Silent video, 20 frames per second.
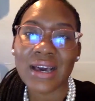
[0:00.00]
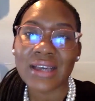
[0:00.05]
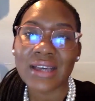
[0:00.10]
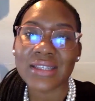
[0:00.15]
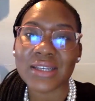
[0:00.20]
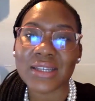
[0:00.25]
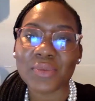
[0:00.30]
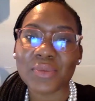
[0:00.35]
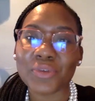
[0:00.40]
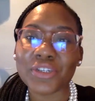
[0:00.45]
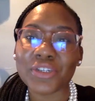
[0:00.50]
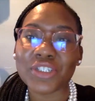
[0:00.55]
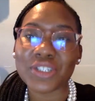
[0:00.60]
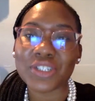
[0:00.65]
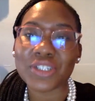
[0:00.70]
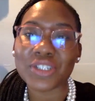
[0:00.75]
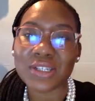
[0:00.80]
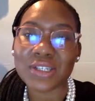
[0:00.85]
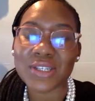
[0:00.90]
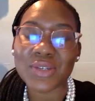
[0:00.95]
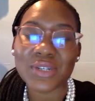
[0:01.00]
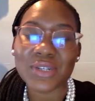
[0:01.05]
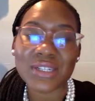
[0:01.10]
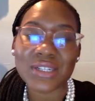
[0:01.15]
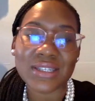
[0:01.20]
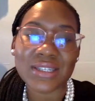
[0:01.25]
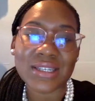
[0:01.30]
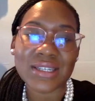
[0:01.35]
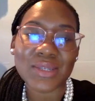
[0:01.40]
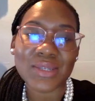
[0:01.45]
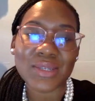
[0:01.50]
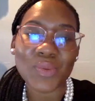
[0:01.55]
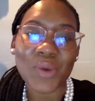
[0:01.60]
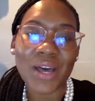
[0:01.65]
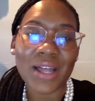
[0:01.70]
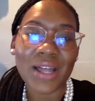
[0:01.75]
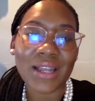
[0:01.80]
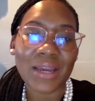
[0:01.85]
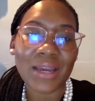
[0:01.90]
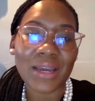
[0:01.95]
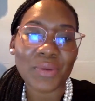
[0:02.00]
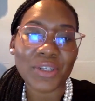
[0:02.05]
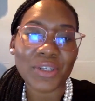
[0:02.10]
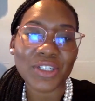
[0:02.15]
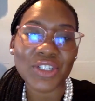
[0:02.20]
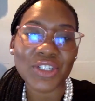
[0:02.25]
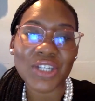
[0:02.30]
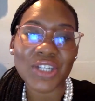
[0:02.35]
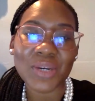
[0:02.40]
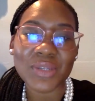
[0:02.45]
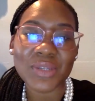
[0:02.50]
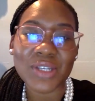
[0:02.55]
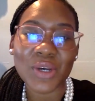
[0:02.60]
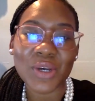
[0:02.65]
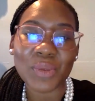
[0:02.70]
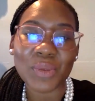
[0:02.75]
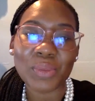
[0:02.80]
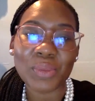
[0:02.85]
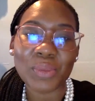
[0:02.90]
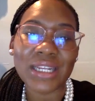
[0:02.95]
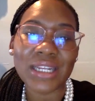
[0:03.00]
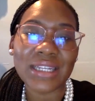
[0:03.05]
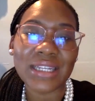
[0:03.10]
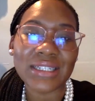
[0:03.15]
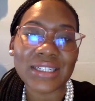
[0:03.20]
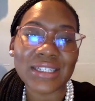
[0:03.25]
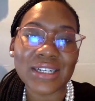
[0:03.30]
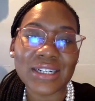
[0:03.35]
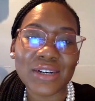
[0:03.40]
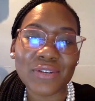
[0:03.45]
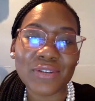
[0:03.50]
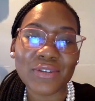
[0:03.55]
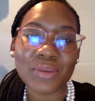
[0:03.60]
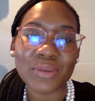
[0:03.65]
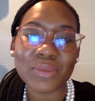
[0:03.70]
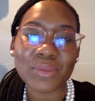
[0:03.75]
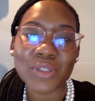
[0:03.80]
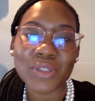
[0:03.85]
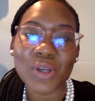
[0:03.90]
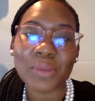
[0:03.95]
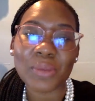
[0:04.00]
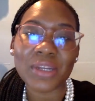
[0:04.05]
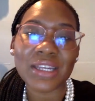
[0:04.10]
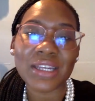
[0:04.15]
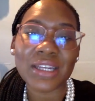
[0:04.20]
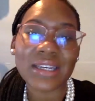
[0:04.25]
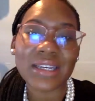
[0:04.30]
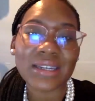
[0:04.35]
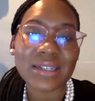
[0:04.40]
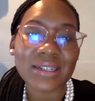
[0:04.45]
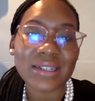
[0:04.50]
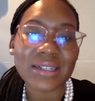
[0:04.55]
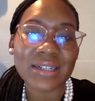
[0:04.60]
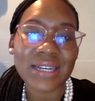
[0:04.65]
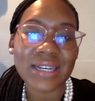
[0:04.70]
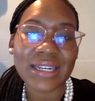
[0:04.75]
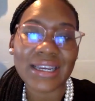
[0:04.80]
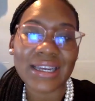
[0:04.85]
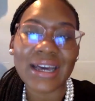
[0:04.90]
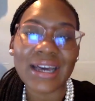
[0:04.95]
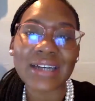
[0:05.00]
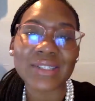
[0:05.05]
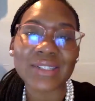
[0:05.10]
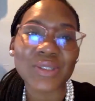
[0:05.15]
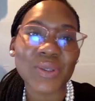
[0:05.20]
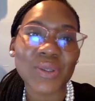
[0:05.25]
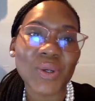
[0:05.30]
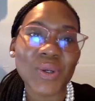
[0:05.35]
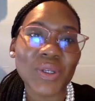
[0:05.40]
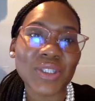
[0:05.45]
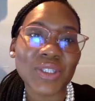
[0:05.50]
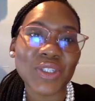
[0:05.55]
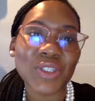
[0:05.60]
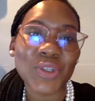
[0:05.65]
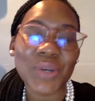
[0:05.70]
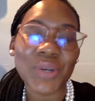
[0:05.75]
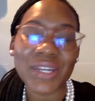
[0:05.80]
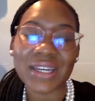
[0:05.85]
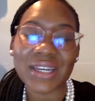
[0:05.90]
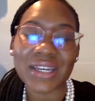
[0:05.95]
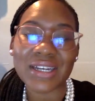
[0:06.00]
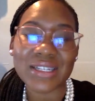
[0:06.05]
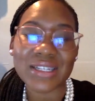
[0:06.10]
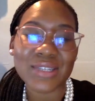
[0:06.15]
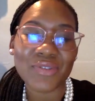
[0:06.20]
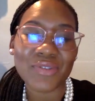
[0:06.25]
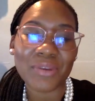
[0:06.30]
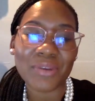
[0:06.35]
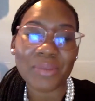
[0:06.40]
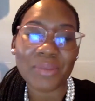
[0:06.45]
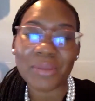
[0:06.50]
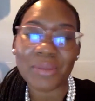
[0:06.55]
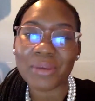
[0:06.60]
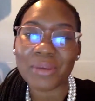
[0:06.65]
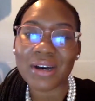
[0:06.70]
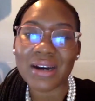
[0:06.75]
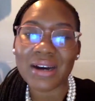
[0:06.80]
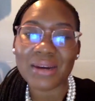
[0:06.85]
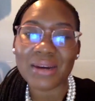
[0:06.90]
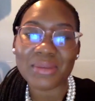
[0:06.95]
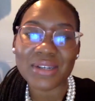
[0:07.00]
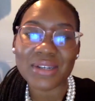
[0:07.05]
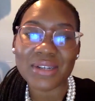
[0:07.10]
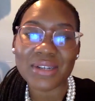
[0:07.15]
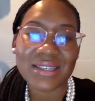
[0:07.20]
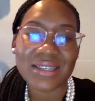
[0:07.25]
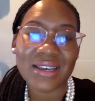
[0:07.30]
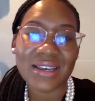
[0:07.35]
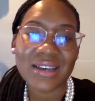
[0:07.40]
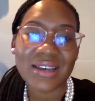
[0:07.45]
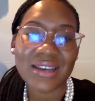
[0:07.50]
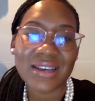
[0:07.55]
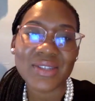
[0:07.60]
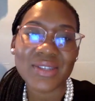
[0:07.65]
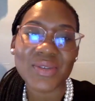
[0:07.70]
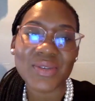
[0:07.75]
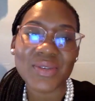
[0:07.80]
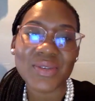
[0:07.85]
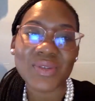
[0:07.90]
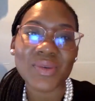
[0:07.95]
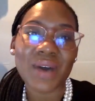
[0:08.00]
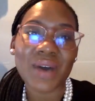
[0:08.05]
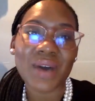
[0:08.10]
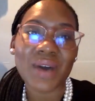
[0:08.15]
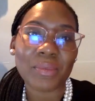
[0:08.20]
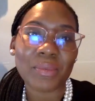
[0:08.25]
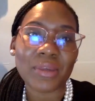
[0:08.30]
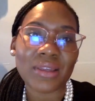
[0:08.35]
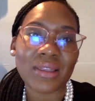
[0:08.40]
some regional students as well. I want to shout out Melinda from Dominica and Candon joining us from the Bahamas. So happy